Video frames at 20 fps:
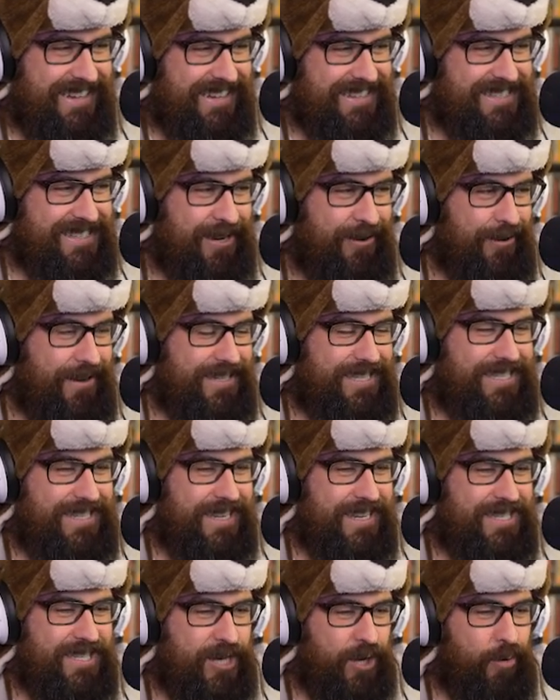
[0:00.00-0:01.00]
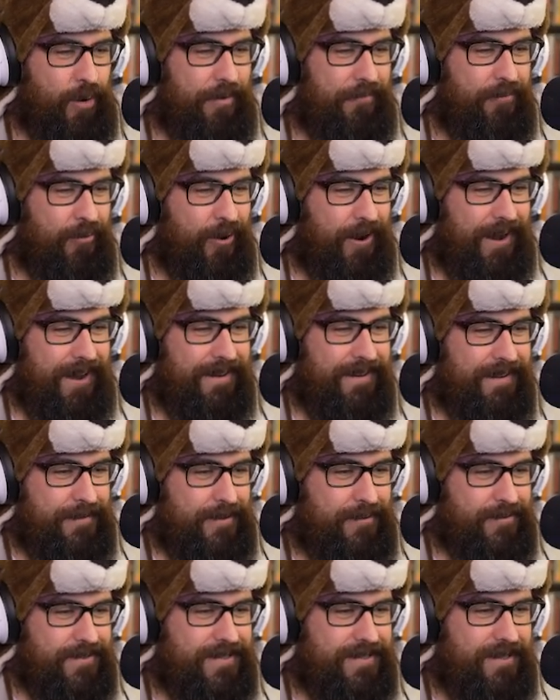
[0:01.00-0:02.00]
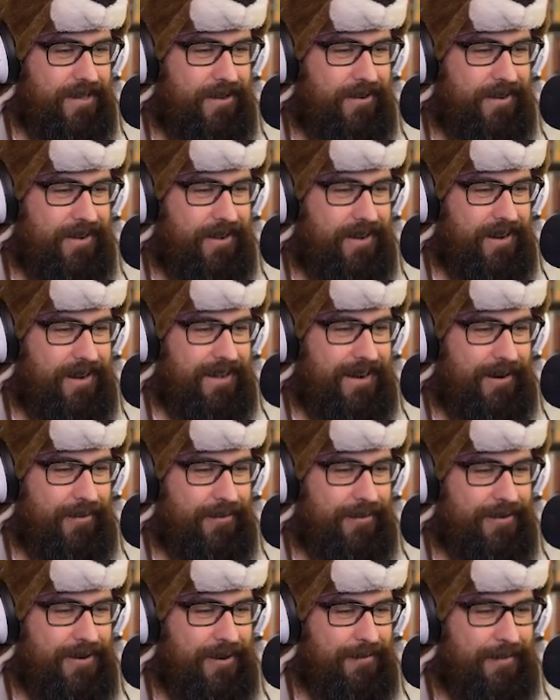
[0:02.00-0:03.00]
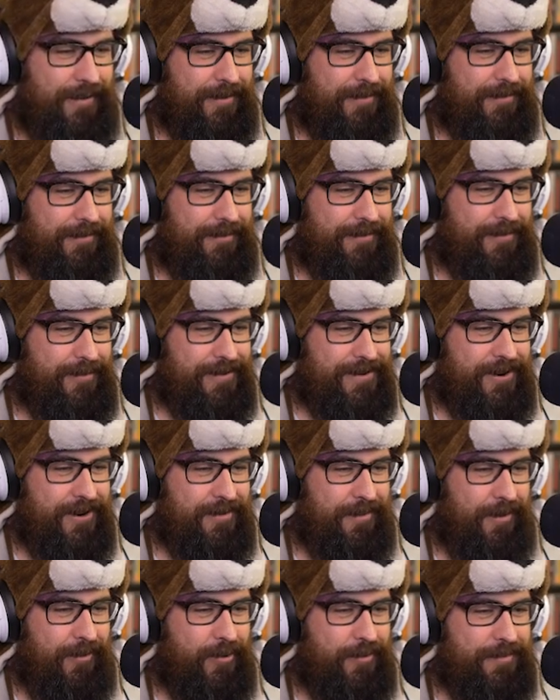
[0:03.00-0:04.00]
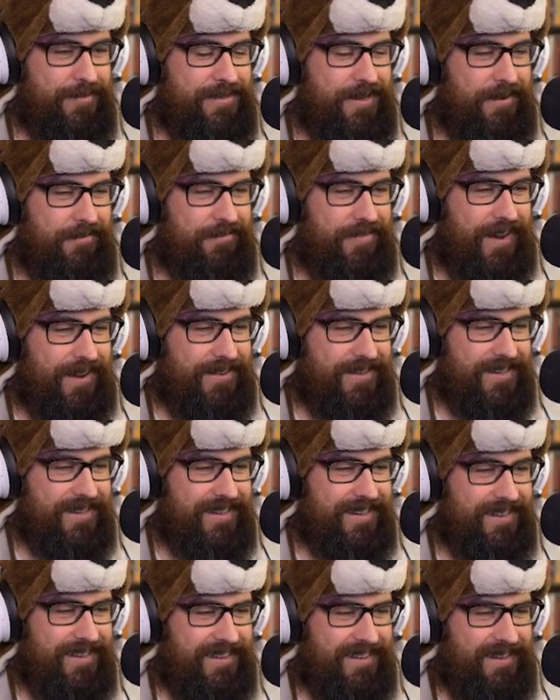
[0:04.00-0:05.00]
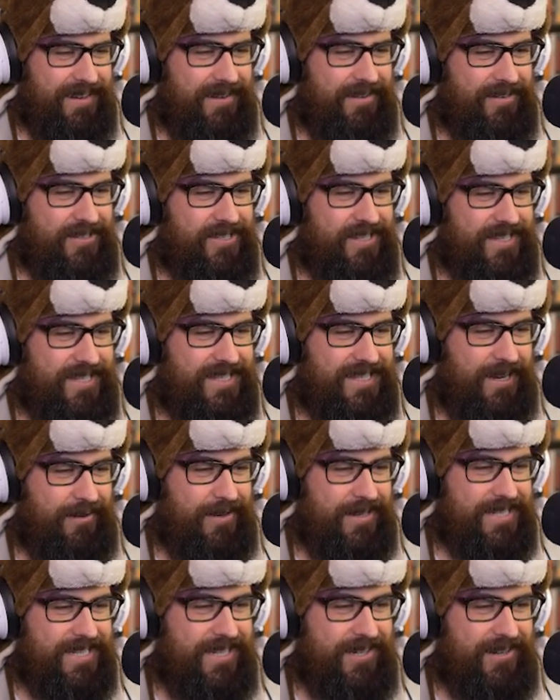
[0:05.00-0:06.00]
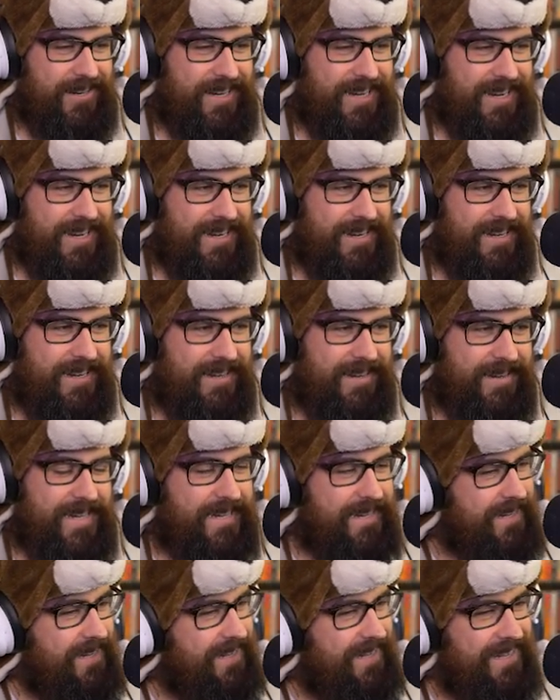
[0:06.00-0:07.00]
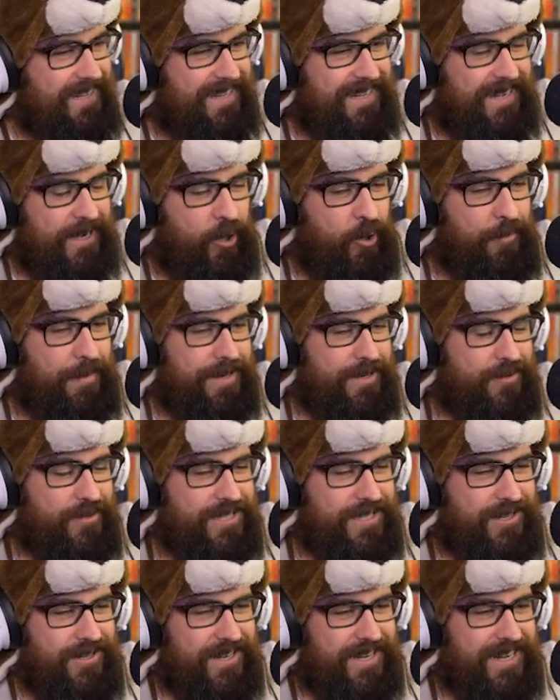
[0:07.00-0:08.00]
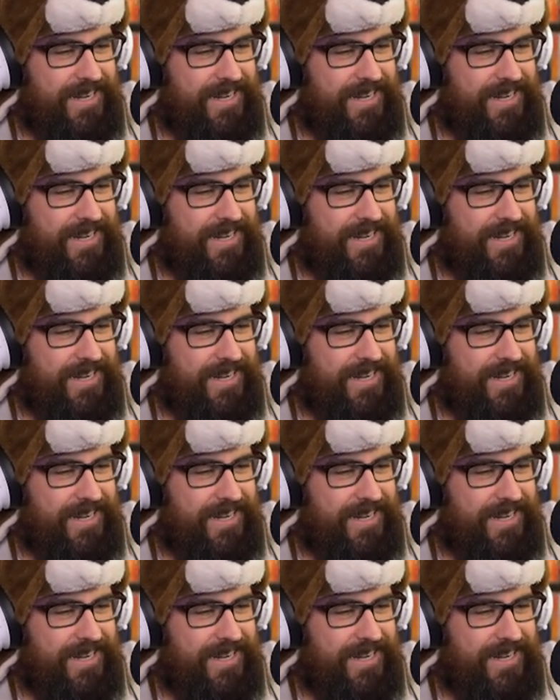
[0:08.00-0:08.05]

it's too it's it's too upfront. Miu is long gone. I return my return to my room dumbfounded. She'll say when I see her again. Uh, I hope I do see her